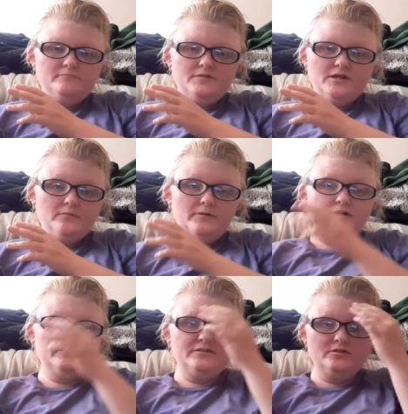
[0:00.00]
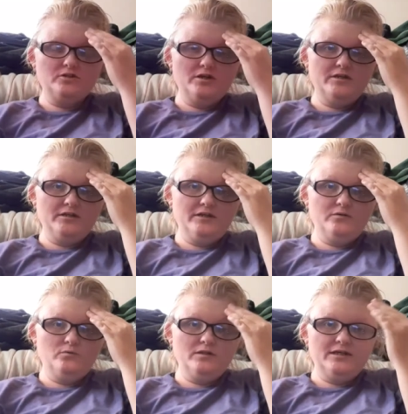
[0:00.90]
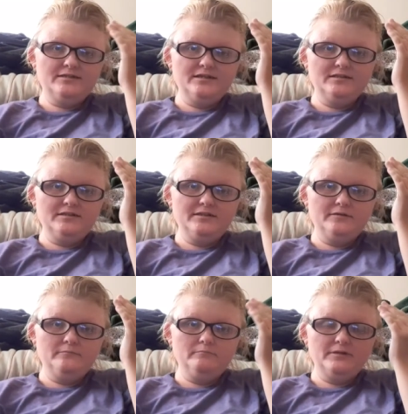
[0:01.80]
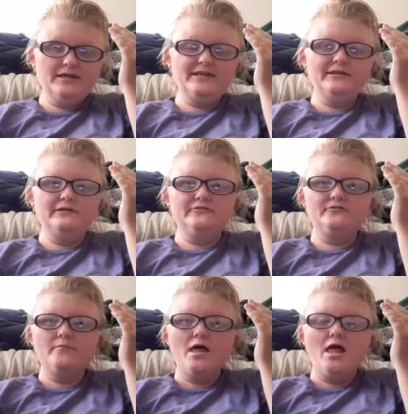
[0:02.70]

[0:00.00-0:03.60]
there because they're trying to get where that dilithium planet is.